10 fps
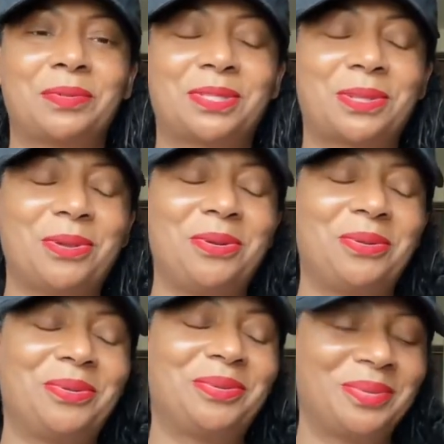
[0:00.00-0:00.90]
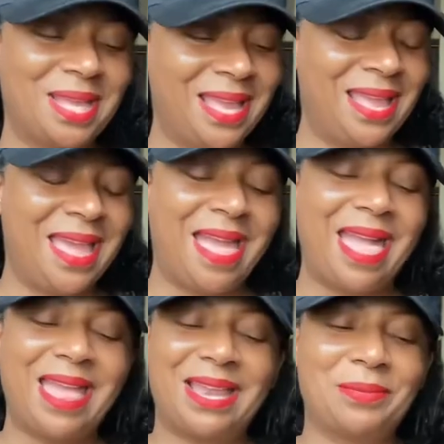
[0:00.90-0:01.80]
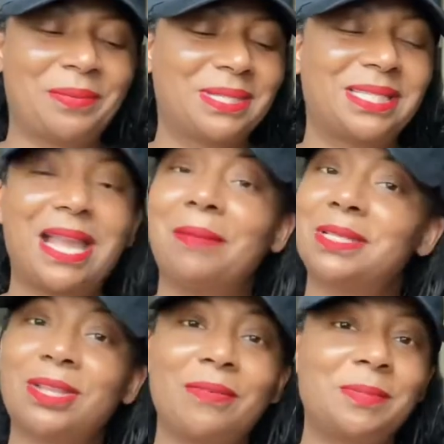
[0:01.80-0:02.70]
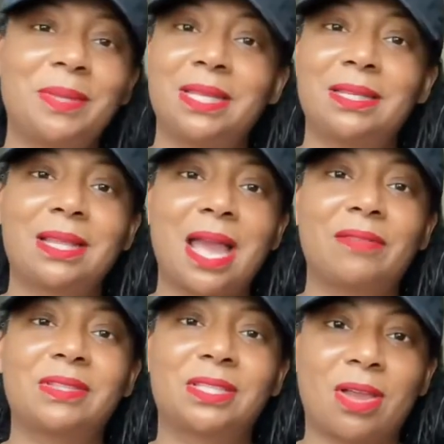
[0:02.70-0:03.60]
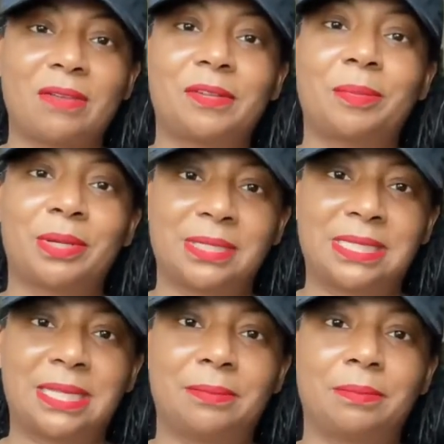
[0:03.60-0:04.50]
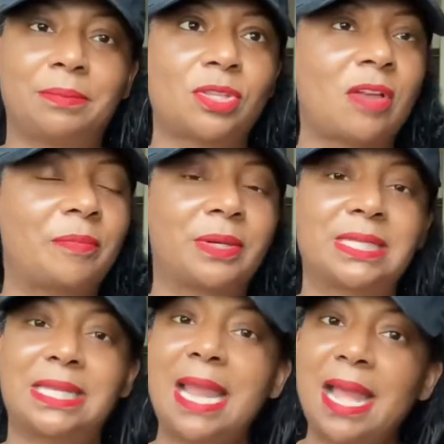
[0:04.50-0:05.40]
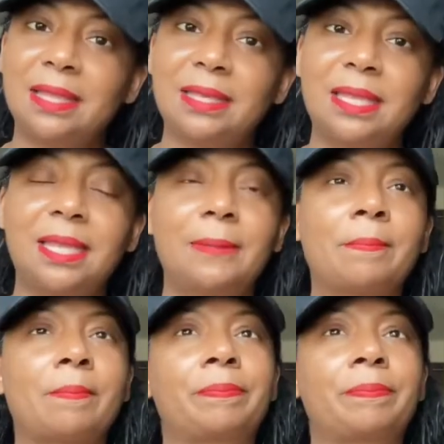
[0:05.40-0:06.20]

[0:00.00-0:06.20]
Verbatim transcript: school, and we were just, I've just always been kind of a soft person, soft personality.